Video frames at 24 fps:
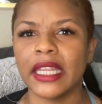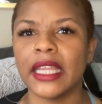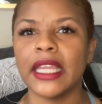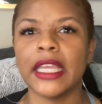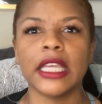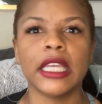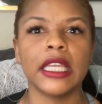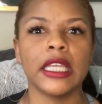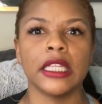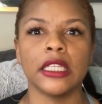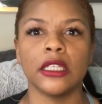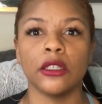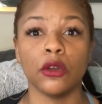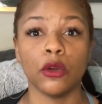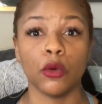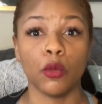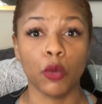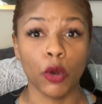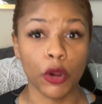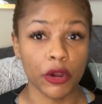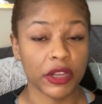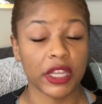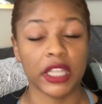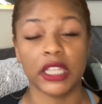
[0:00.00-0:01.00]
it can
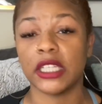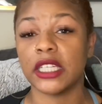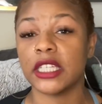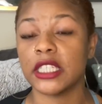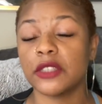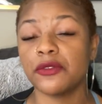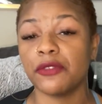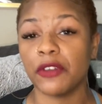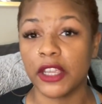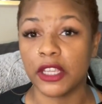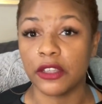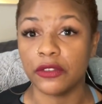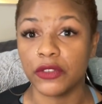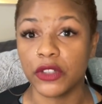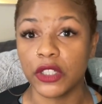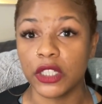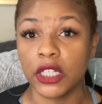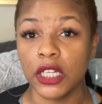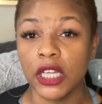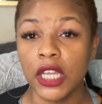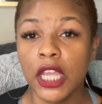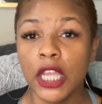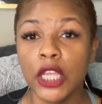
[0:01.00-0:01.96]
work in his favor.